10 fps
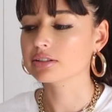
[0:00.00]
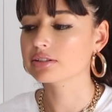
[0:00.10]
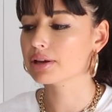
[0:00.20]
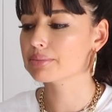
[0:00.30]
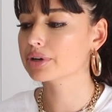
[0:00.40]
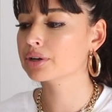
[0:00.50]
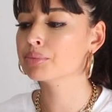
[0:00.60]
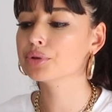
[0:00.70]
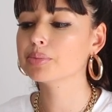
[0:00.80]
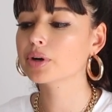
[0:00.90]
summer
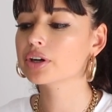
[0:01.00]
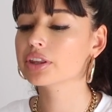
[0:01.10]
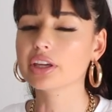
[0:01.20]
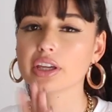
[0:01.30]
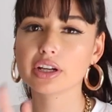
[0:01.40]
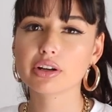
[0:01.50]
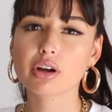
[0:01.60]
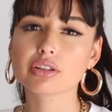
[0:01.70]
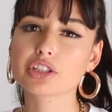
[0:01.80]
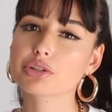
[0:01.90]
mood board here
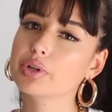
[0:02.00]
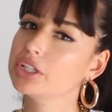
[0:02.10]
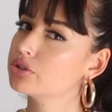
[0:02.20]
on the screen,